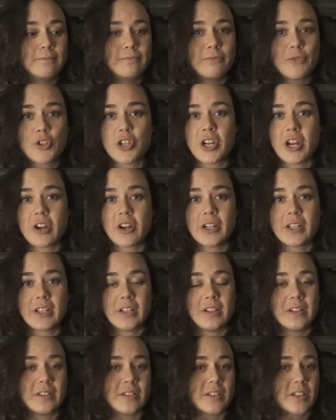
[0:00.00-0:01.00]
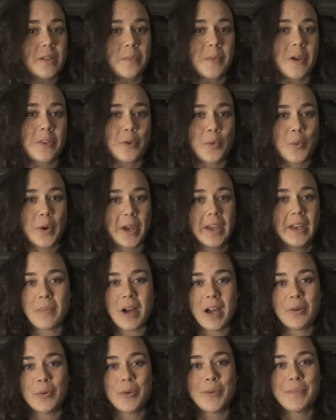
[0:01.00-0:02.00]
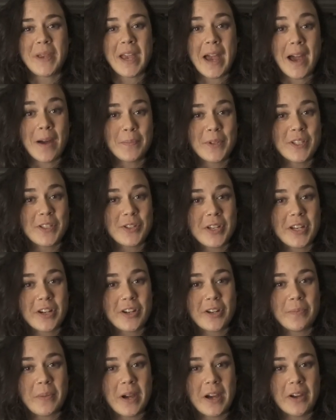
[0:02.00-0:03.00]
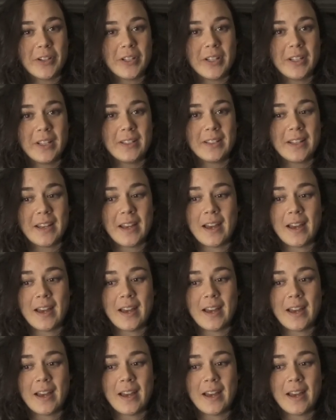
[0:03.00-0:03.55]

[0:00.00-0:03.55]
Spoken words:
share it in some other way. I would be happy to hear about it